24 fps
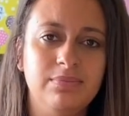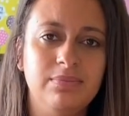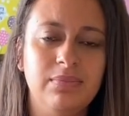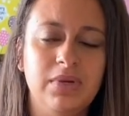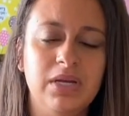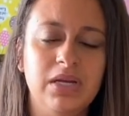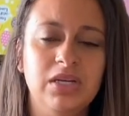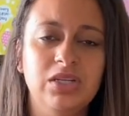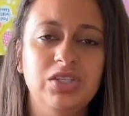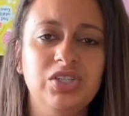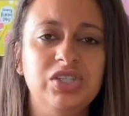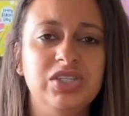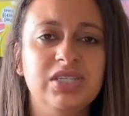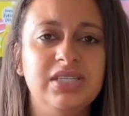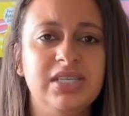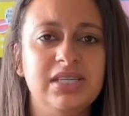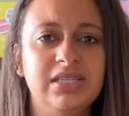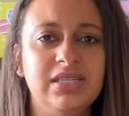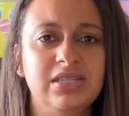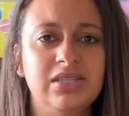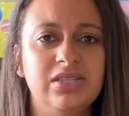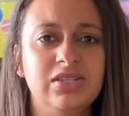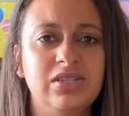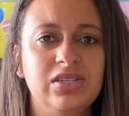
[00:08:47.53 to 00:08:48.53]

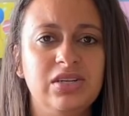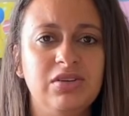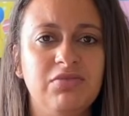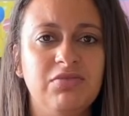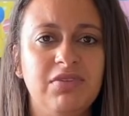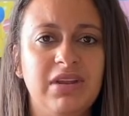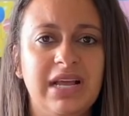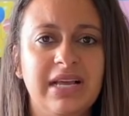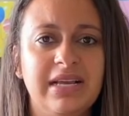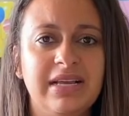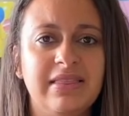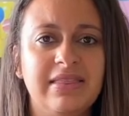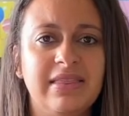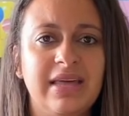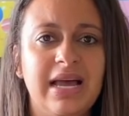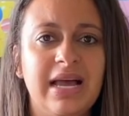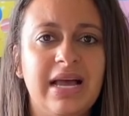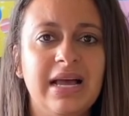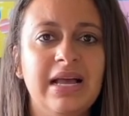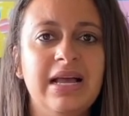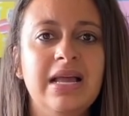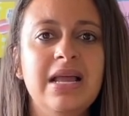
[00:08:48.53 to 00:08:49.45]
purchases and stuff like that.